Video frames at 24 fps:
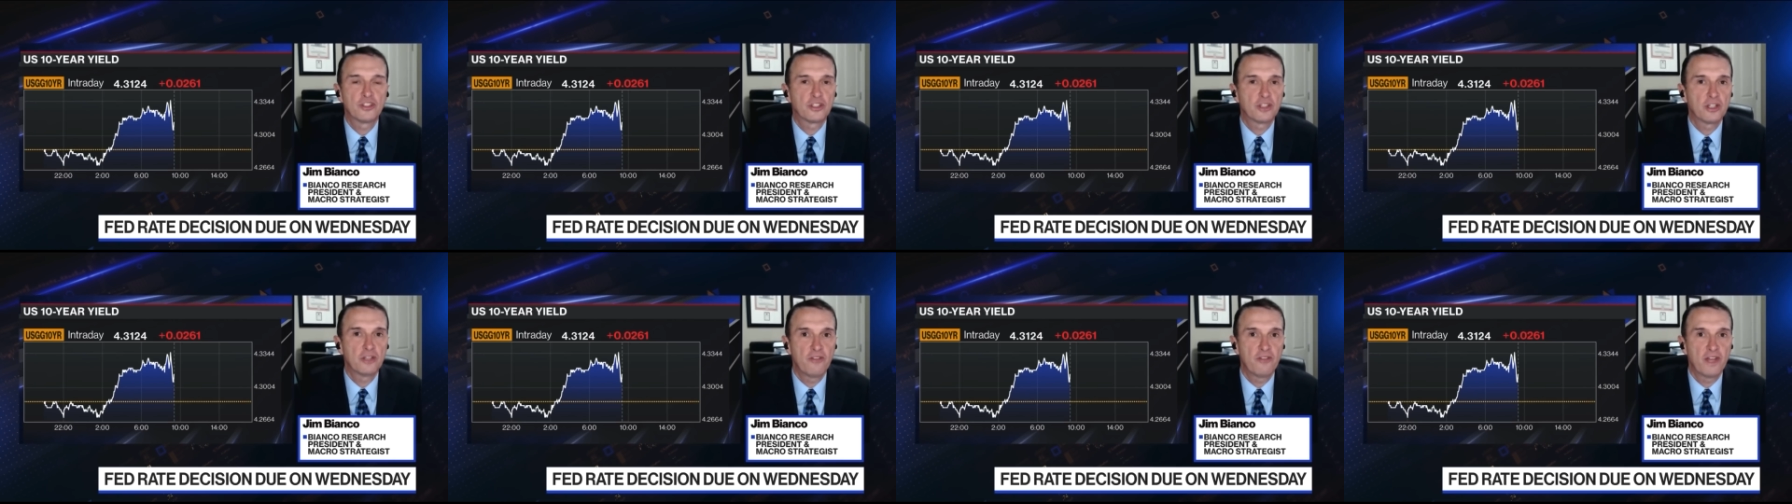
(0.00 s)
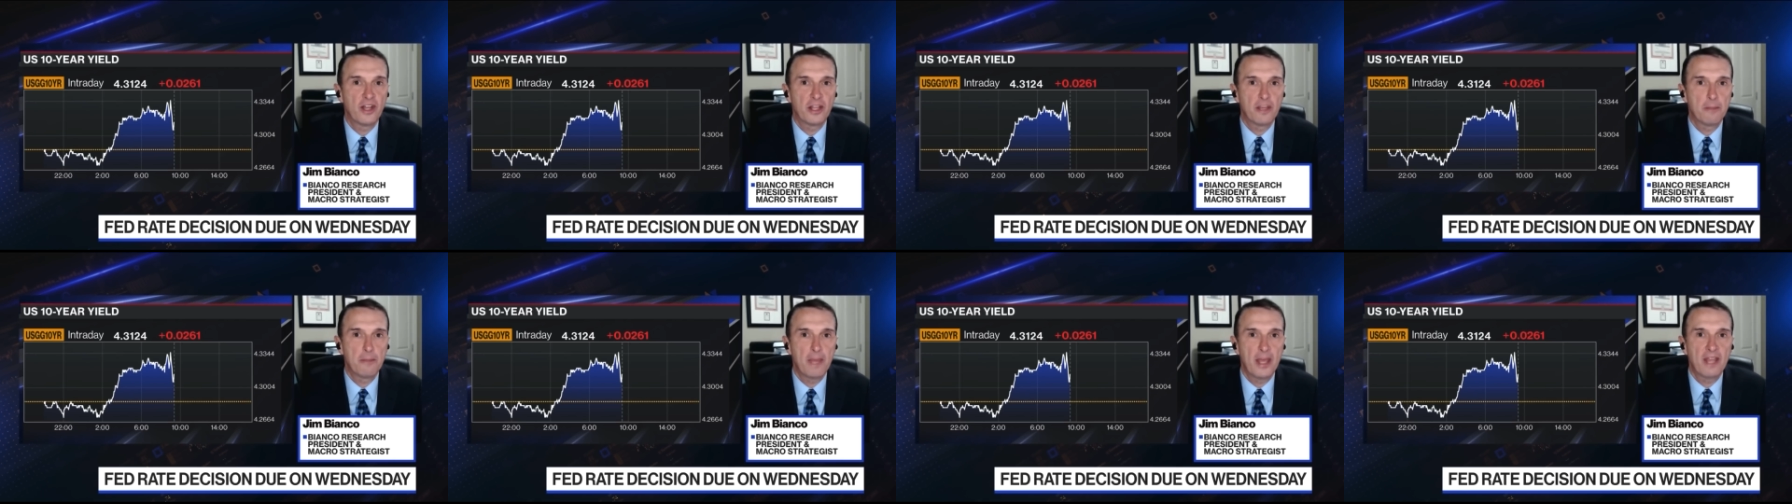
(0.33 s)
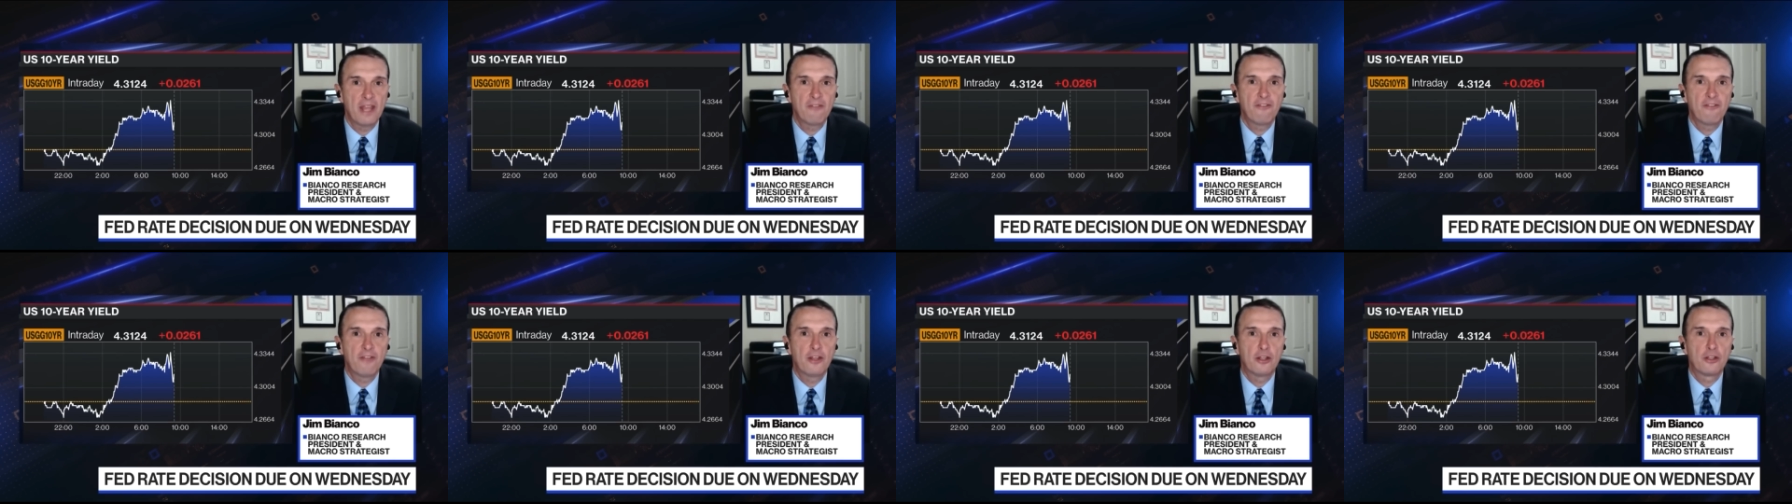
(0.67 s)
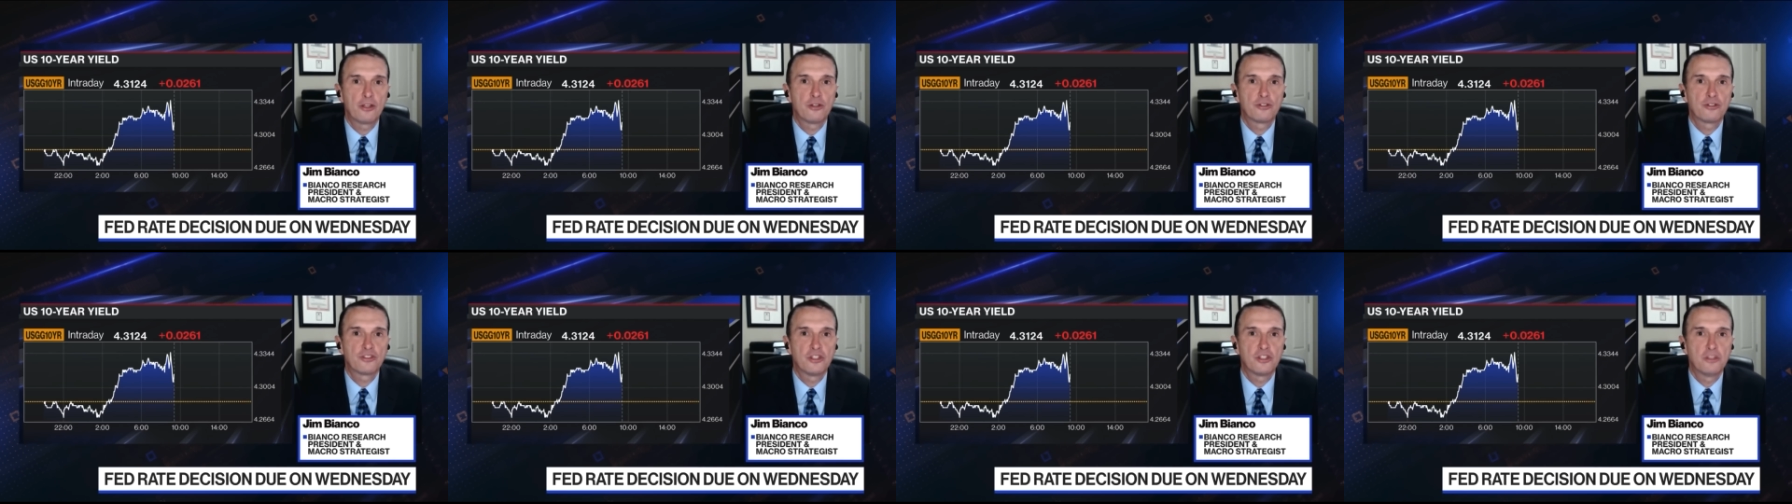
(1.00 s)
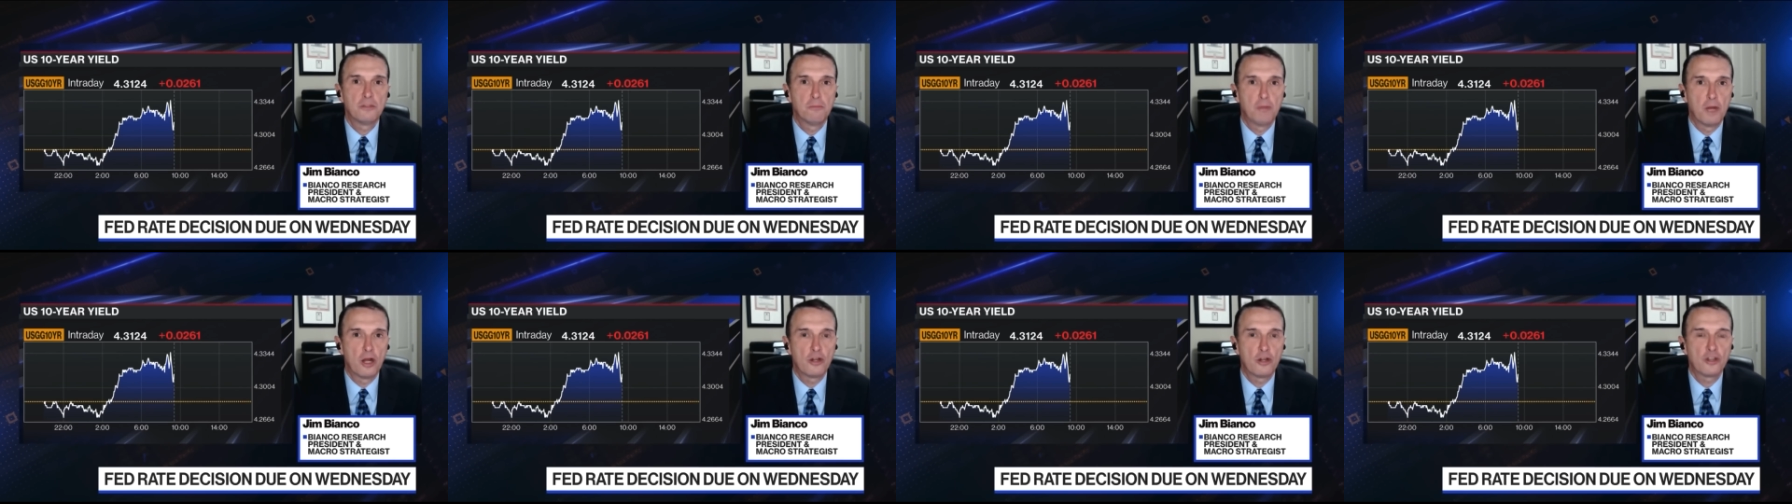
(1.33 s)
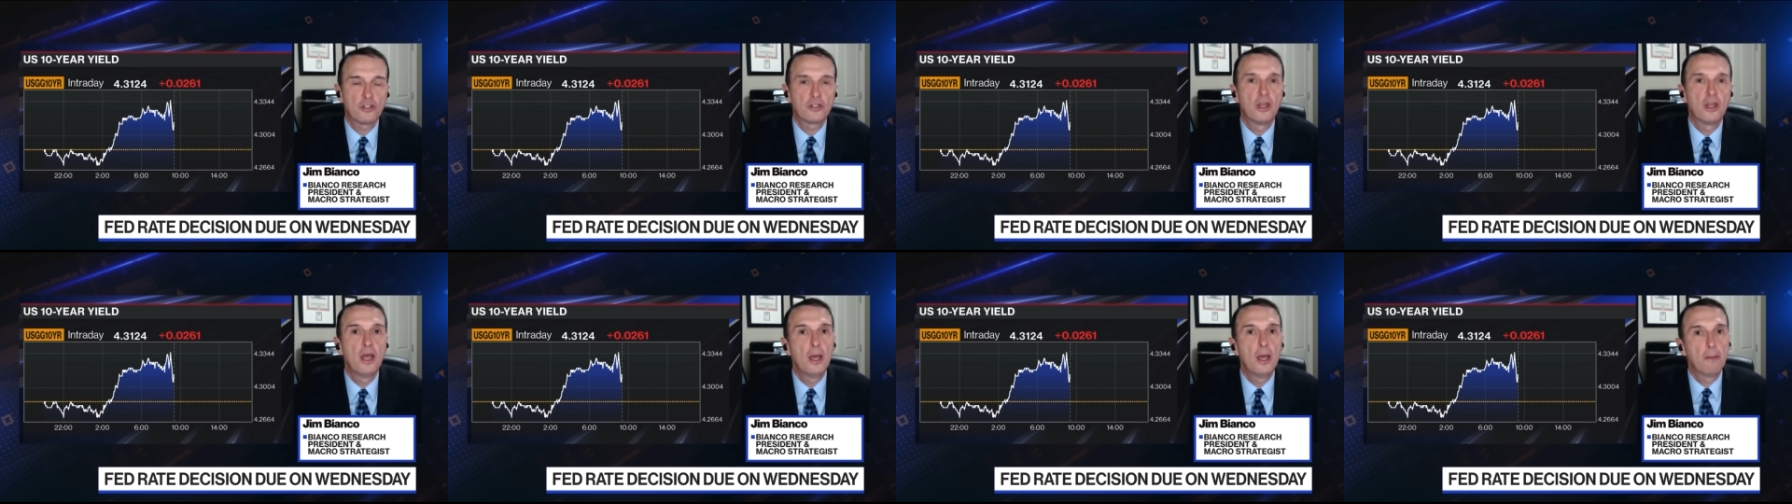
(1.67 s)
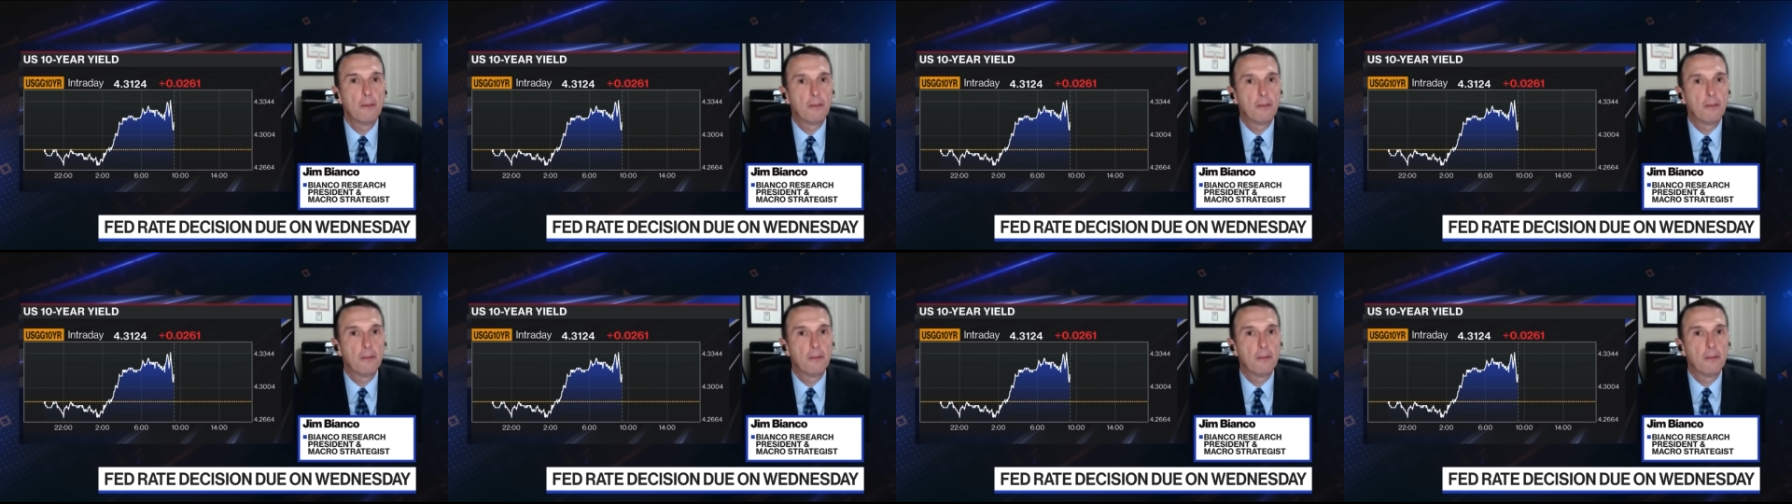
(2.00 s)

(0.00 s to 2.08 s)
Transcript: Silicon Valley Bank failures in March,